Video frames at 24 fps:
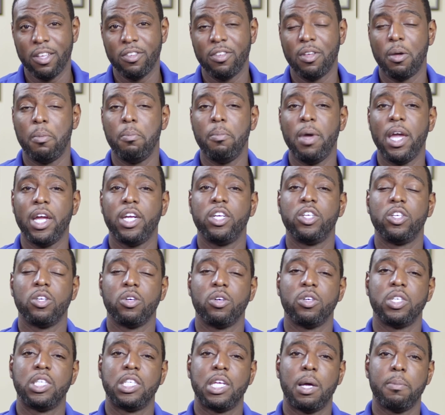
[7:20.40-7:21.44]
to make
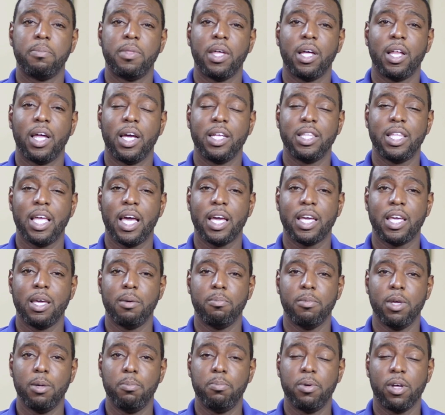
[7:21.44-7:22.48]
sure something like that can
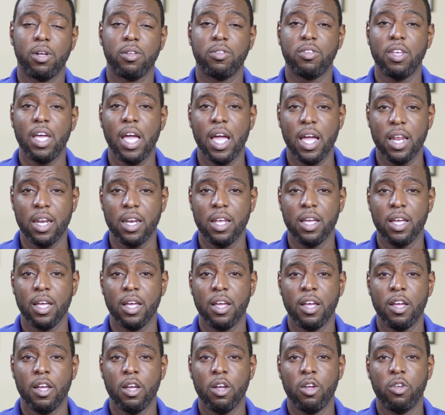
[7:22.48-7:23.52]
be built in
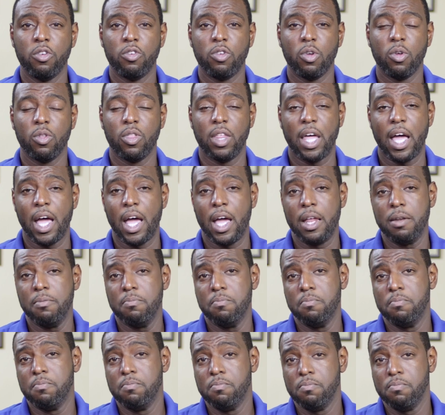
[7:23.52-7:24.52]
so that